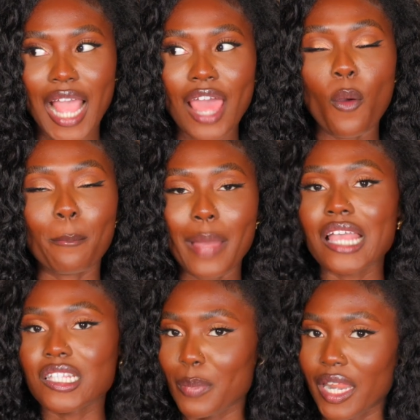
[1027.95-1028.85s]
I don't
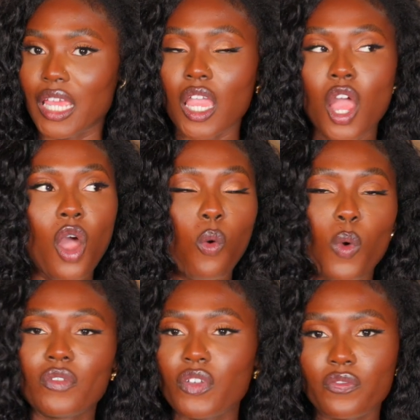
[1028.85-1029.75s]
mind spending
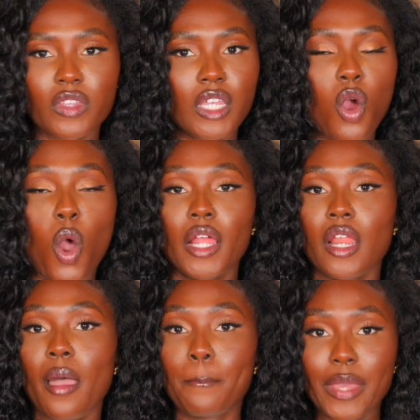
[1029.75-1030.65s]
$150
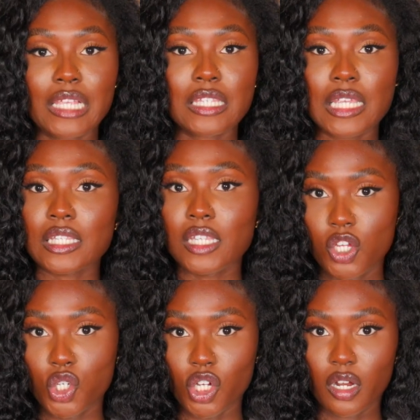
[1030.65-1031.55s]
on a basic
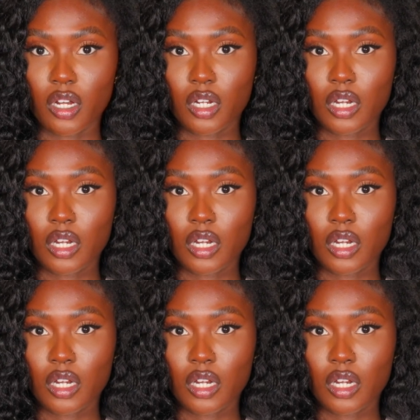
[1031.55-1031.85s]
t-shirt.